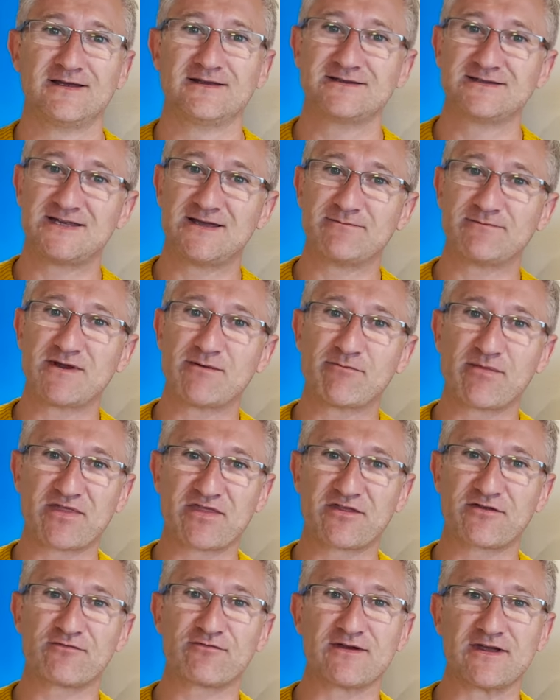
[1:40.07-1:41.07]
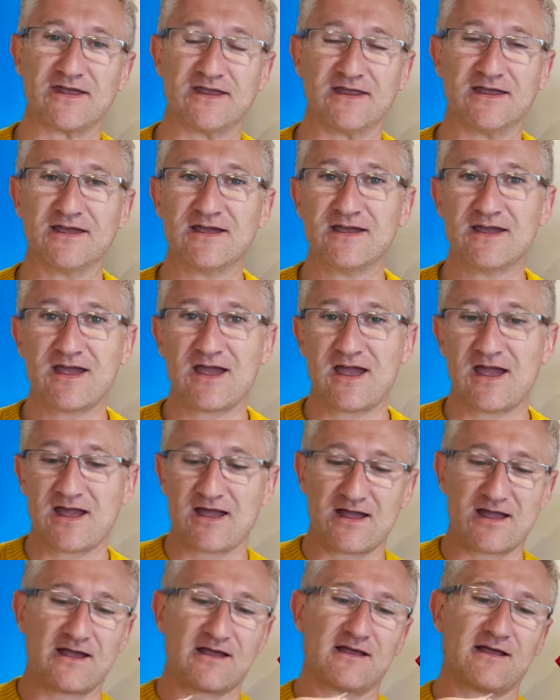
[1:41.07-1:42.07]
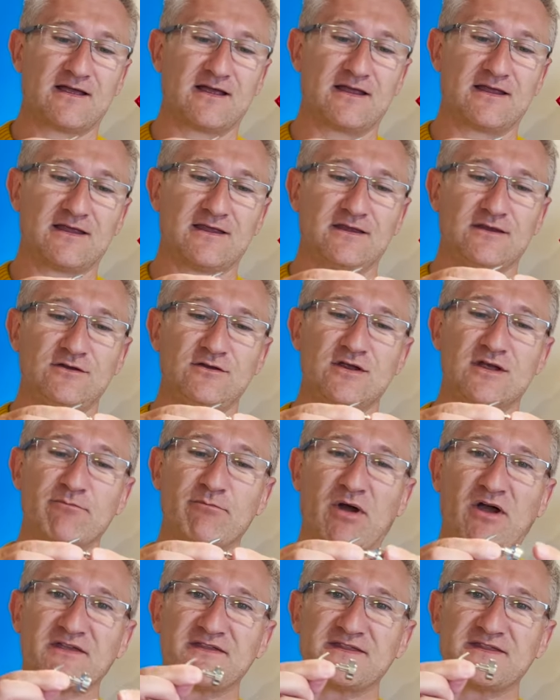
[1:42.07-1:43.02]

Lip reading: Tip number three. You can buy